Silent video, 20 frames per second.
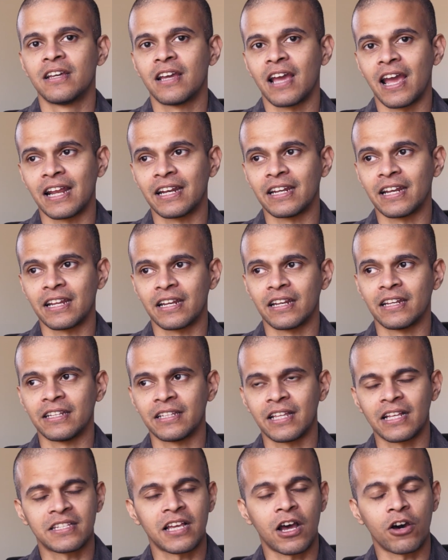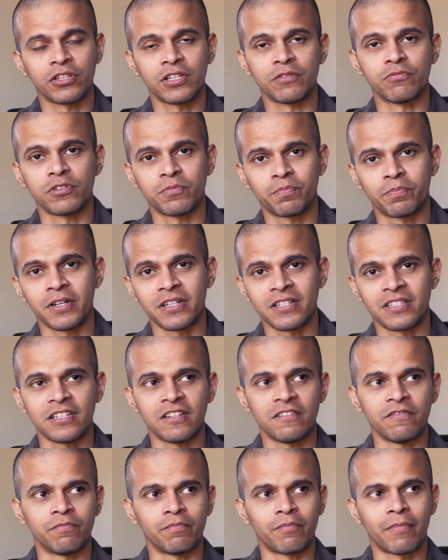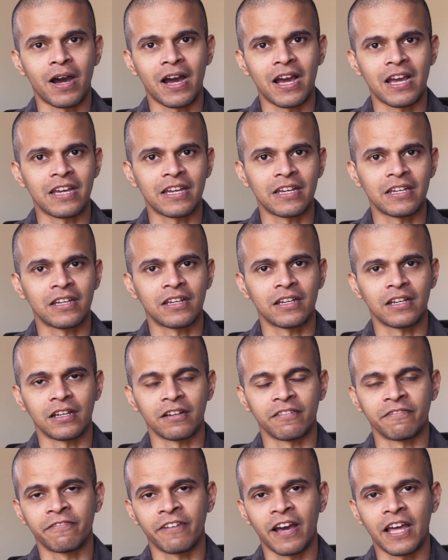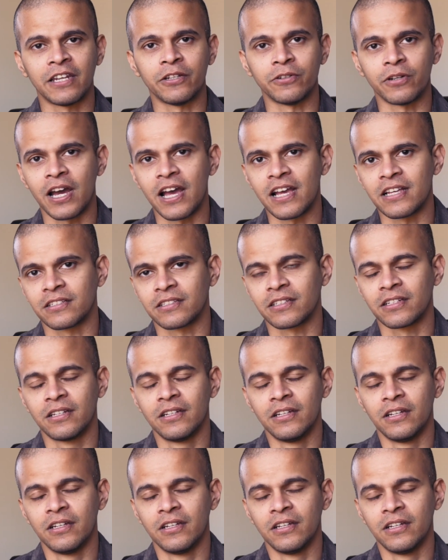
and that's how they would perceive my value as.